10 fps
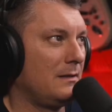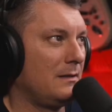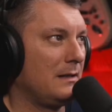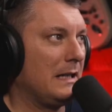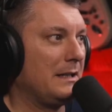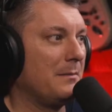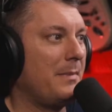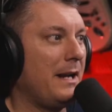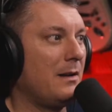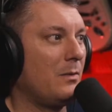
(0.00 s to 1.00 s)
And the
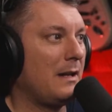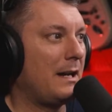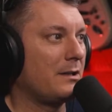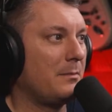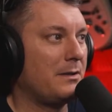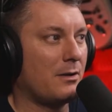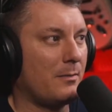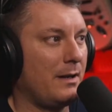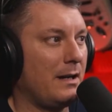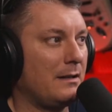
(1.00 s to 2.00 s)
beta will actually be
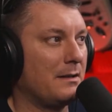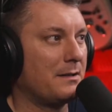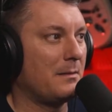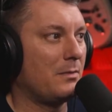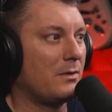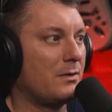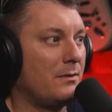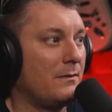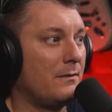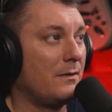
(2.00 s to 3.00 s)
terminating December
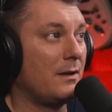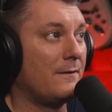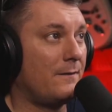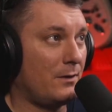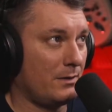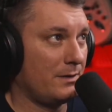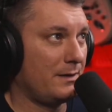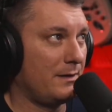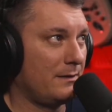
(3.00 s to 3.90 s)
the 1st.